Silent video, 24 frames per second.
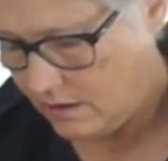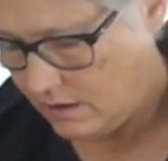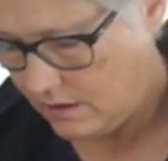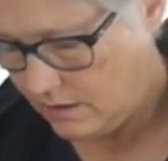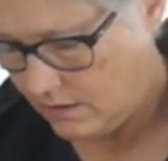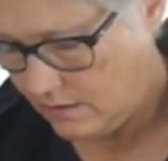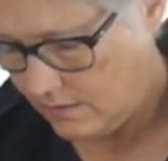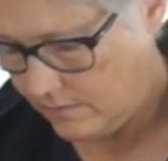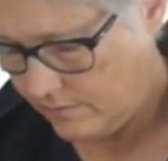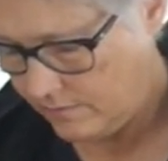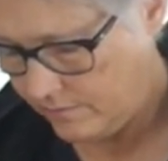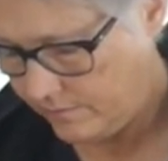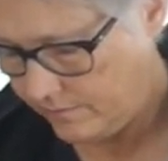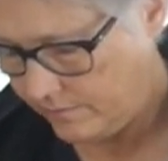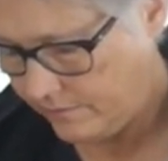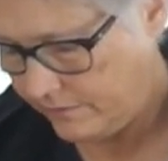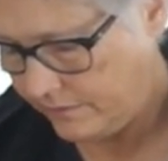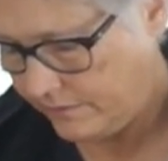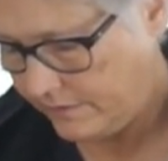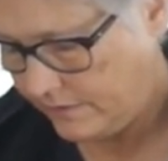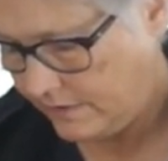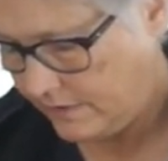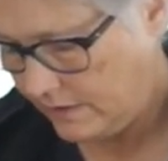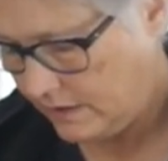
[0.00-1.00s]

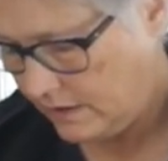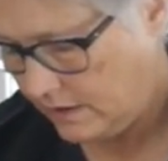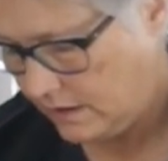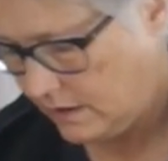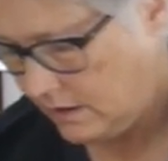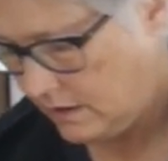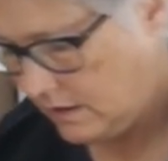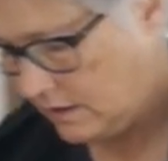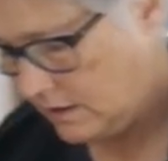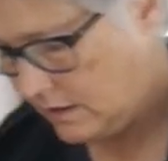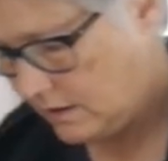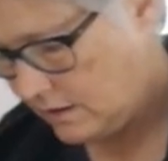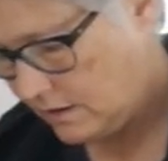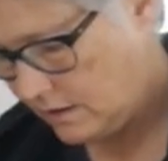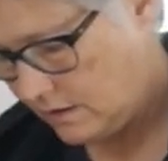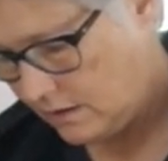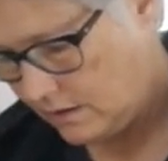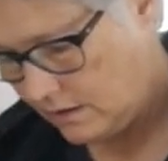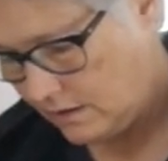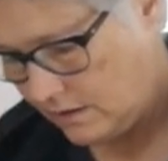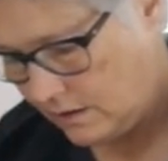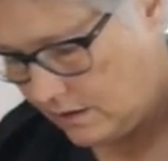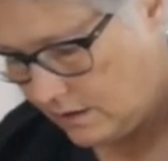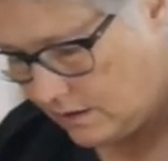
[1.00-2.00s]

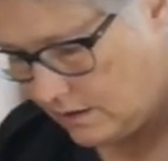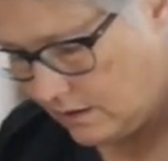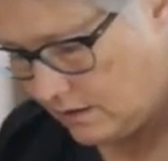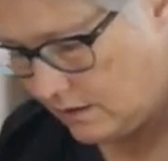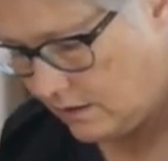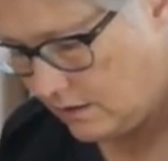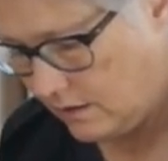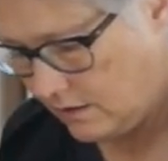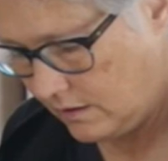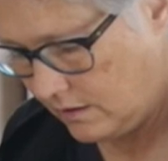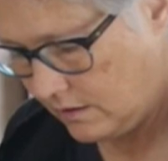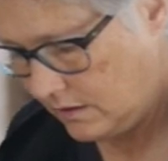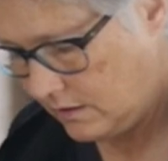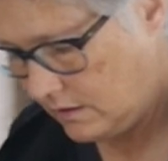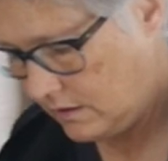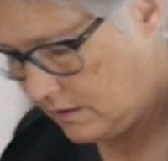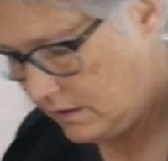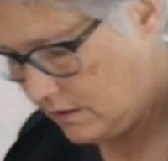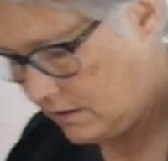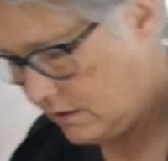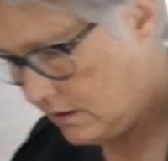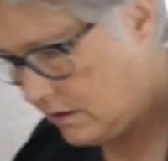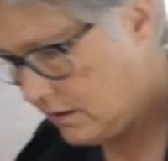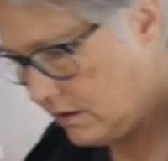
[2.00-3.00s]

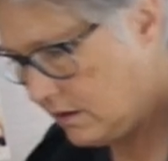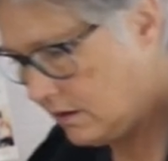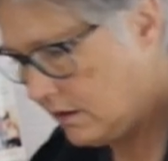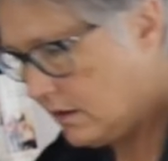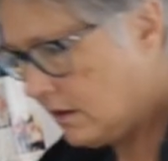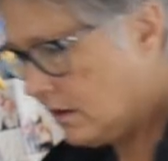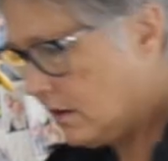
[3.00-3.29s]
Nobody speaks.